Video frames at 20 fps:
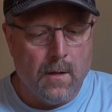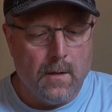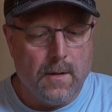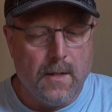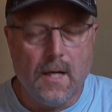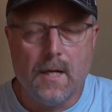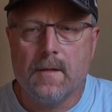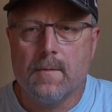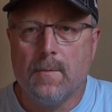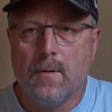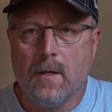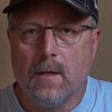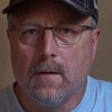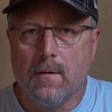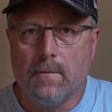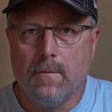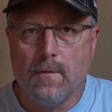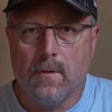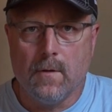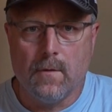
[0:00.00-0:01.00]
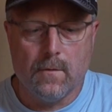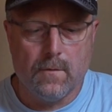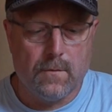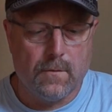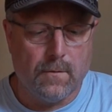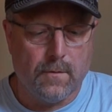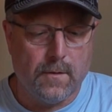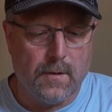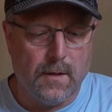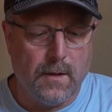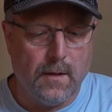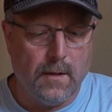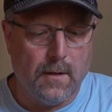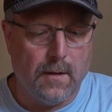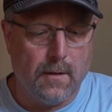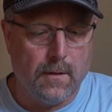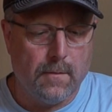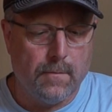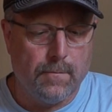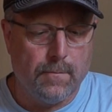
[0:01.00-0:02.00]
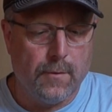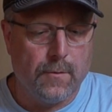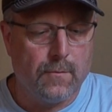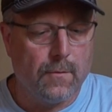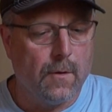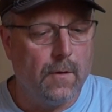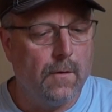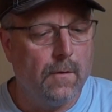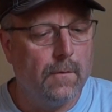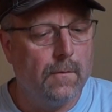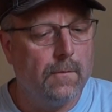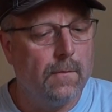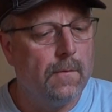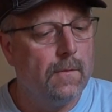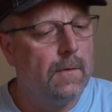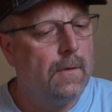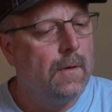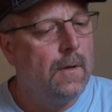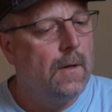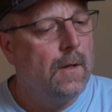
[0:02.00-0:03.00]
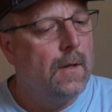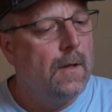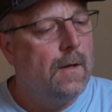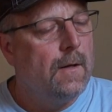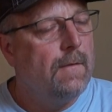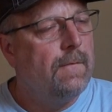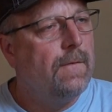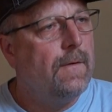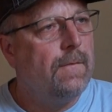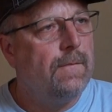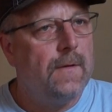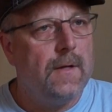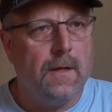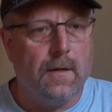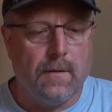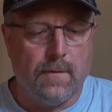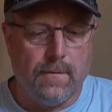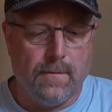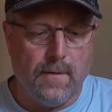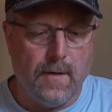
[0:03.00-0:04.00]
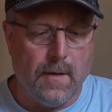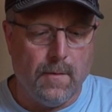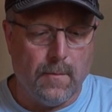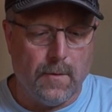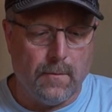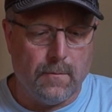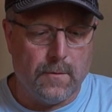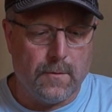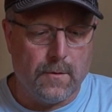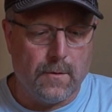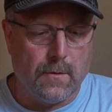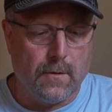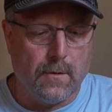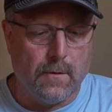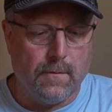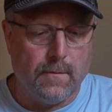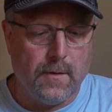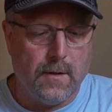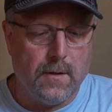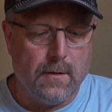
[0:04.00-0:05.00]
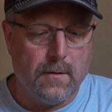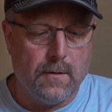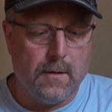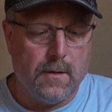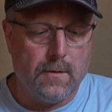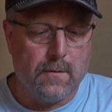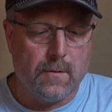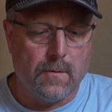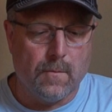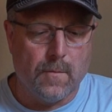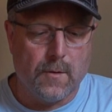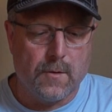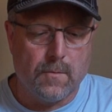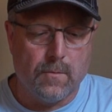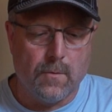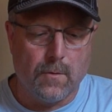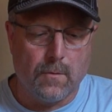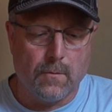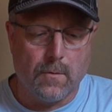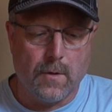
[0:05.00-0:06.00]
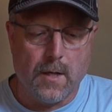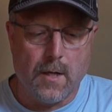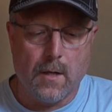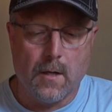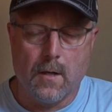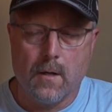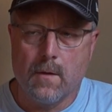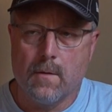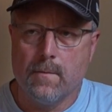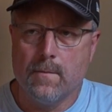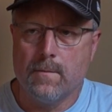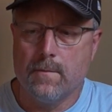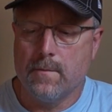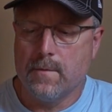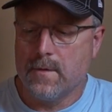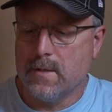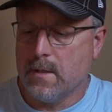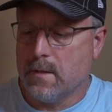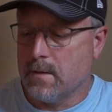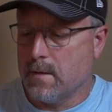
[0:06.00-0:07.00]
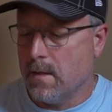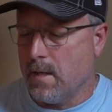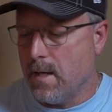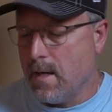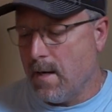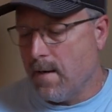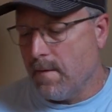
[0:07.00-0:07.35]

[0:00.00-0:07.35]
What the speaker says: not to be confused with the Padron 50th Family Reserve. These are much more rare, 6.5